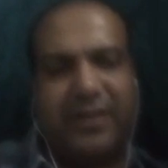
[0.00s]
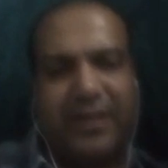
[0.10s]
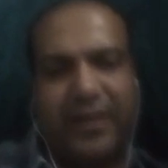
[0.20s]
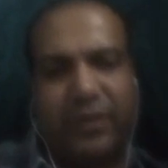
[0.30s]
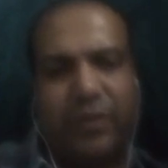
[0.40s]
they
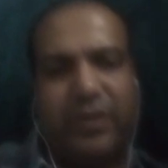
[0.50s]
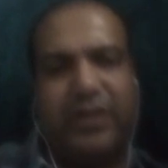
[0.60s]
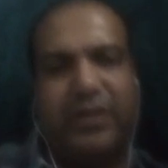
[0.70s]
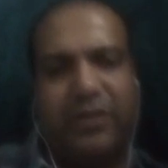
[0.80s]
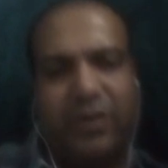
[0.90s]
like to
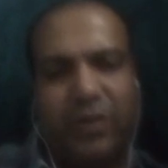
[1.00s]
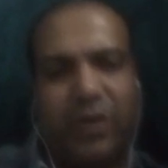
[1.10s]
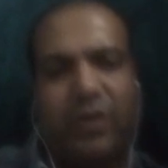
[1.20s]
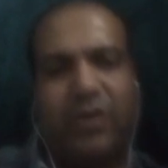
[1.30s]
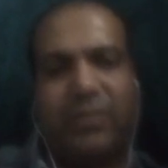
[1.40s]
read
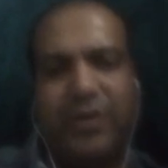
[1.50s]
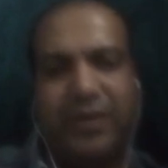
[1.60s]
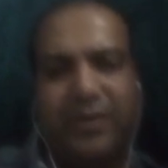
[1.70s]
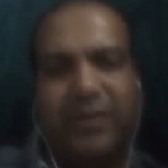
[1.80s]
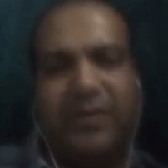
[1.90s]
long
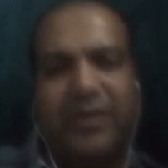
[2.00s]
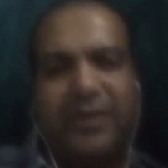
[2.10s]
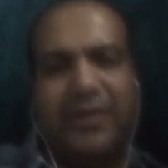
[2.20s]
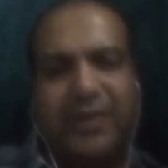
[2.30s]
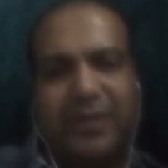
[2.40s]
copy,
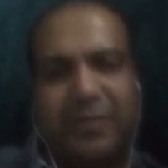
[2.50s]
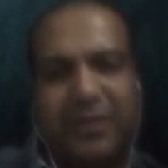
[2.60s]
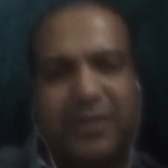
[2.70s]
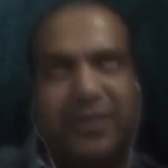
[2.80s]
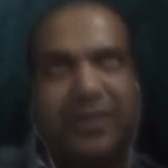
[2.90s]

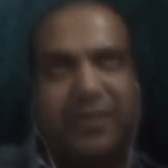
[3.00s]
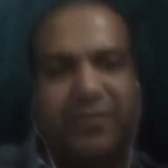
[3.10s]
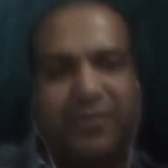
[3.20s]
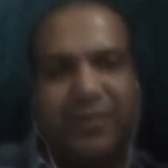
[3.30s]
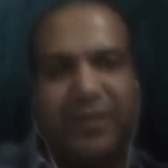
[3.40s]
especially
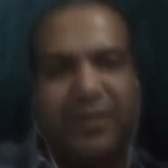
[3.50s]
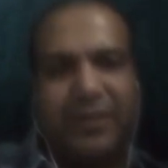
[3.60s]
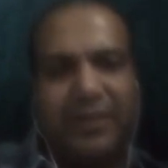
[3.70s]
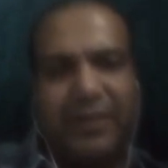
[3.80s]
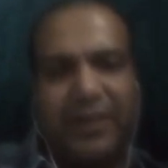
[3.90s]
if
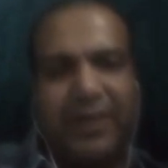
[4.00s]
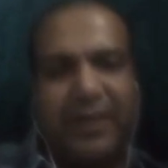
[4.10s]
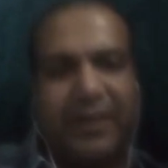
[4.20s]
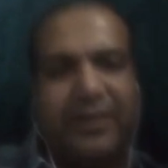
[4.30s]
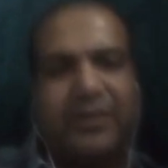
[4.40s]
the
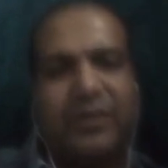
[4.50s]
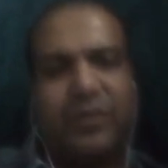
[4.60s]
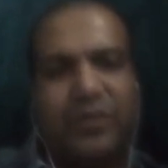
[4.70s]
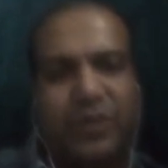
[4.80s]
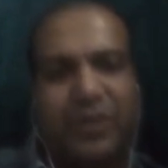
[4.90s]
headline and the
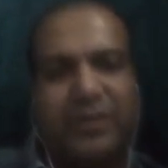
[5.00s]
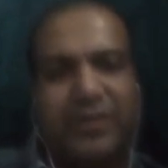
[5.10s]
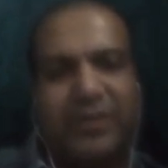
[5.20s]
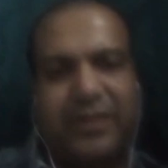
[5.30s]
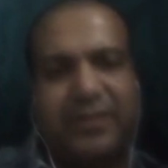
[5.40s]
visual is
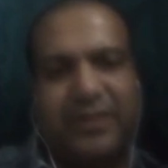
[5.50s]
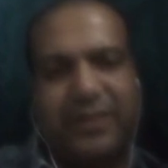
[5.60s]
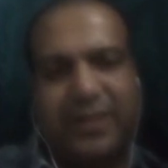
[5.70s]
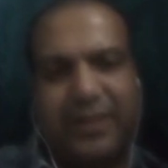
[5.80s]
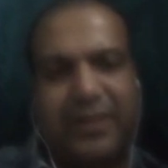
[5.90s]

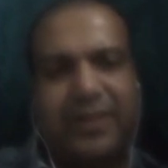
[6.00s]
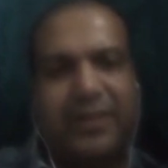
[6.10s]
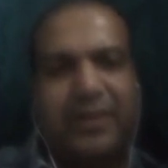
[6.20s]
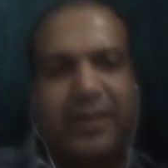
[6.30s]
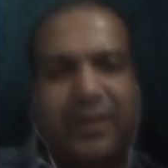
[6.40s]
interesting. Then they'll
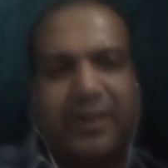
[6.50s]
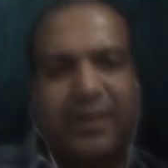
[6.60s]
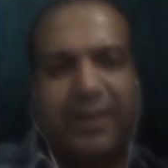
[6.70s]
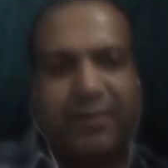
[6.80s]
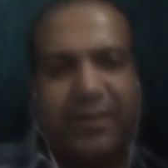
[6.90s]

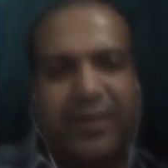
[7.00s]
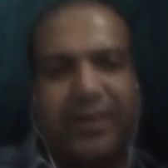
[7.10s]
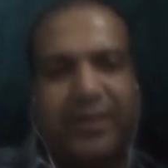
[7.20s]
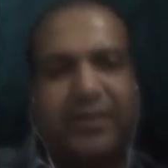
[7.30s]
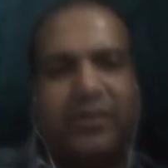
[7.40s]

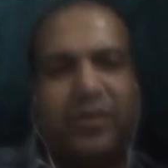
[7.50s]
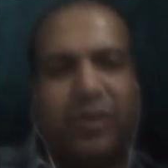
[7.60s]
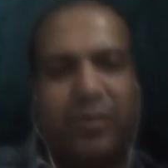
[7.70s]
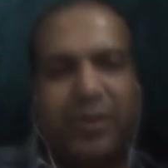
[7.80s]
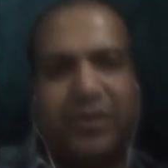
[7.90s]
definitely read the
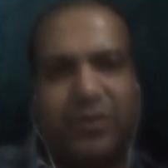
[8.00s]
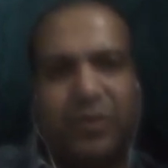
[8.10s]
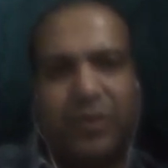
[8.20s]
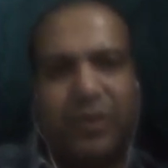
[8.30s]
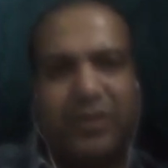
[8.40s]
copy,
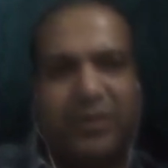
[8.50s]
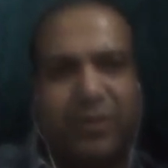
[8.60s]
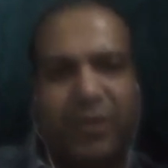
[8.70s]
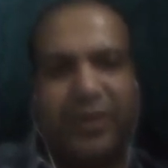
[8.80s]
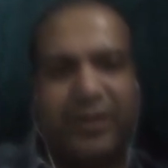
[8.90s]
so don't
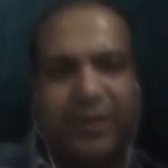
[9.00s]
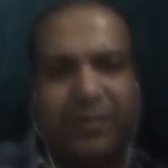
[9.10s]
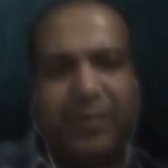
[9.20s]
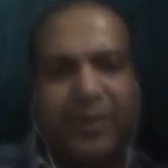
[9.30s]
disappoint them,